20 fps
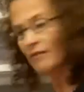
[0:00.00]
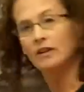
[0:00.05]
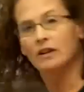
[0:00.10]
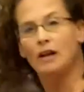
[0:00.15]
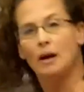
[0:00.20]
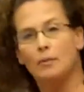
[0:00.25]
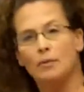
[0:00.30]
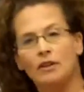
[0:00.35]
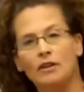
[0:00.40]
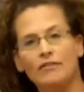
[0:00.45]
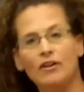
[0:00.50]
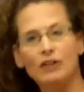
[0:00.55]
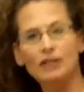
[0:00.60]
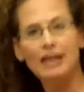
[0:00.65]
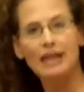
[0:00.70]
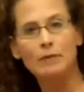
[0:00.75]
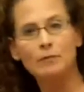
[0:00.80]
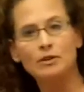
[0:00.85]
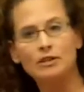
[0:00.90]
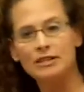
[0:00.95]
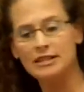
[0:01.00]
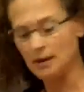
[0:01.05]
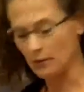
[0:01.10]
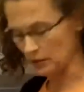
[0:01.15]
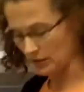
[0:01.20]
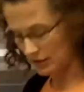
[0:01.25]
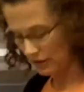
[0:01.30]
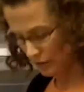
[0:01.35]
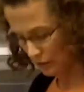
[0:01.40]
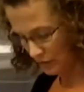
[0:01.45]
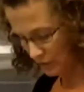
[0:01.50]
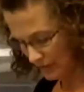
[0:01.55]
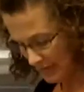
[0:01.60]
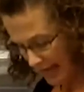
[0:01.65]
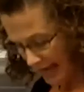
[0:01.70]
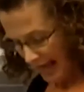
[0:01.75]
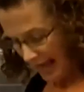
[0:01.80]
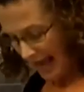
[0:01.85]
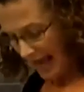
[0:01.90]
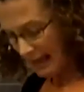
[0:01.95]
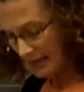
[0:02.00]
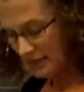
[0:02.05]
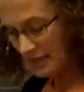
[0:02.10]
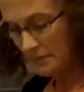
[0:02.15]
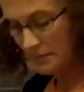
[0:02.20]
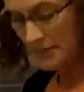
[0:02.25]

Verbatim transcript: a couple of our cameras that we use and some